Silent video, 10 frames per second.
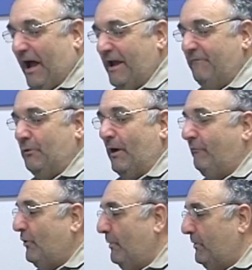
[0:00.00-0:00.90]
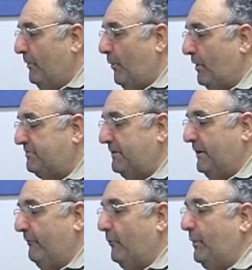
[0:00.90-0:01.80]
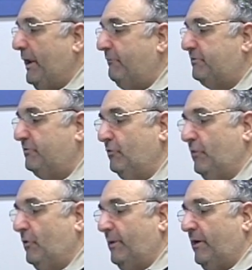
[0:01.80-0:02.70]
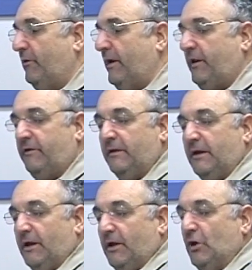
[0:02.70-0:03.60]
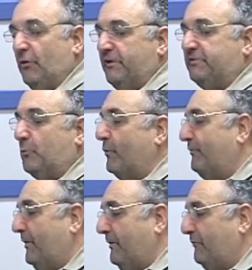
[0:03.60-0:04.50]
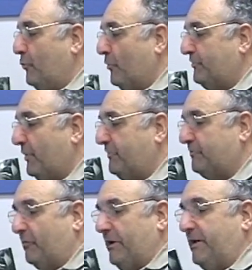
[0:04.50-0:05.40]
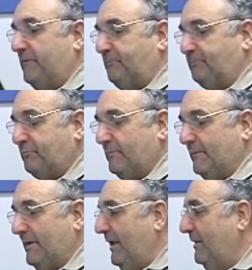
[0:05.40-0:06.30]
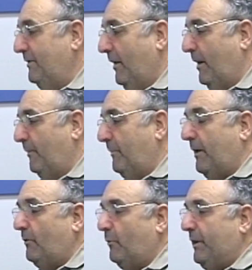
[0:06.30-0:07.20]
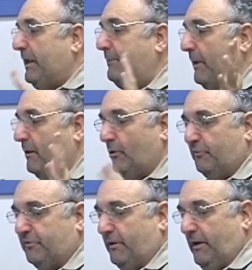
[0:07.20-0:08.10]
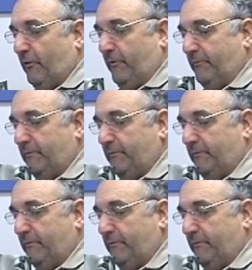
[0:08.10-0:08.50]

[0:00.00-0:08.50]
uh, if you ever come to the Boston area, we have a studio here, and, you know, these are more fun, of course, on screen. Um, and, and we keep our clothes on here,